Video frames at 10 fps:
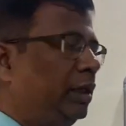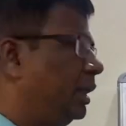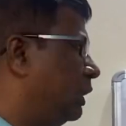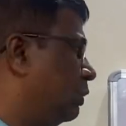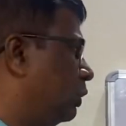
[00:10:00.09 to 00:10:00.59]

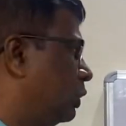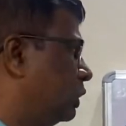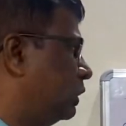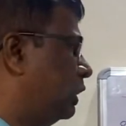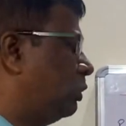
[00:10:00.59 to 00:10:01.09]
It will
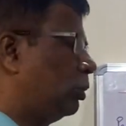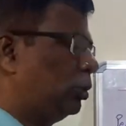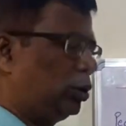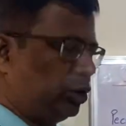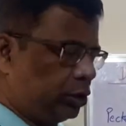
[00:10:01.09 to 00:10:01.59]
originate from
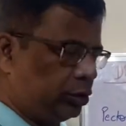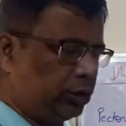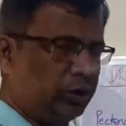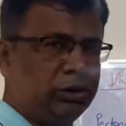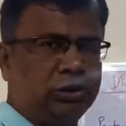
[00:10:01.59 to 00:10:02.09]
the
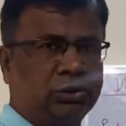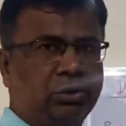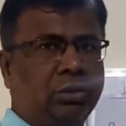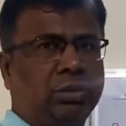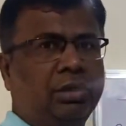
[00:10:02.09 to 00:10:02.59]
costocondyle junction
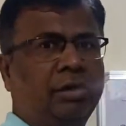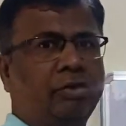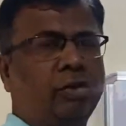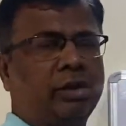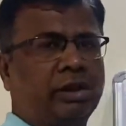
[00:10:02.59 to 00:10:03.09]
to the third,
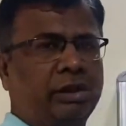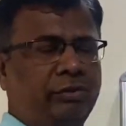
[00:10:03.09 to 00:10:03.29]
fourth, and the